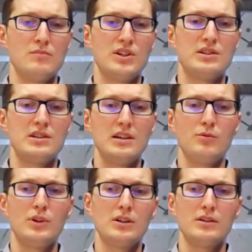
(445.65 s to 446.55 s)

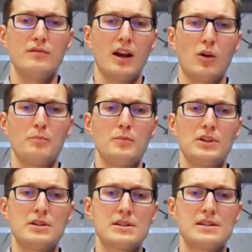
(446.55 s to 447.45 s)
material
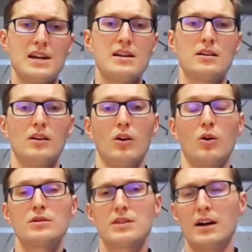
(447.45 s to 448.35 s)
developments take a
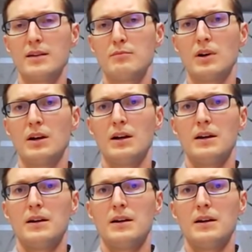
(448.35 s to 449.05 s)
long time,